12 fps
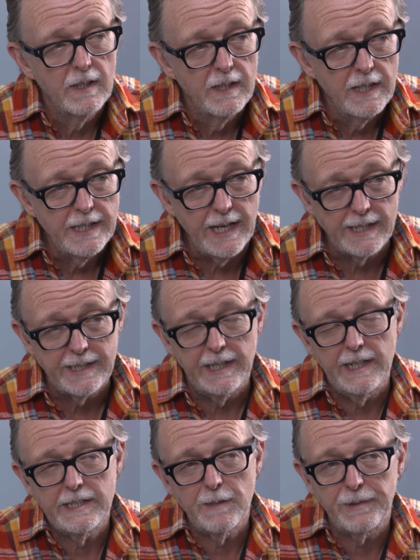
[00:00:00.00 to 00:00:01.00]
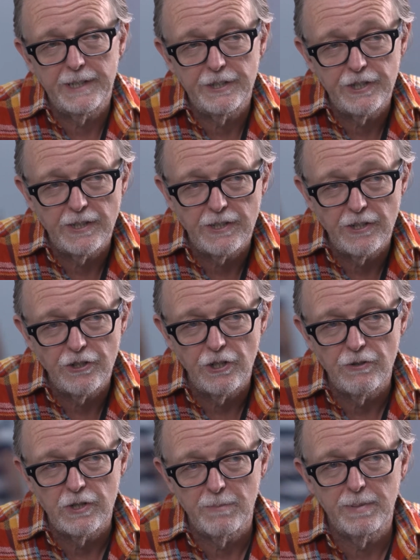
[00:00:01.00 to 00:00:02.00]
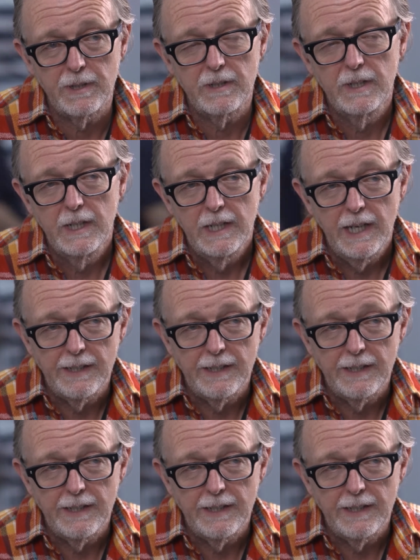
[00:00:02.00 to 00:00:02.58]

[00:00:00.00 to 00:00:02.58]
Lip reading: For whatever reason, they might cancel each other out.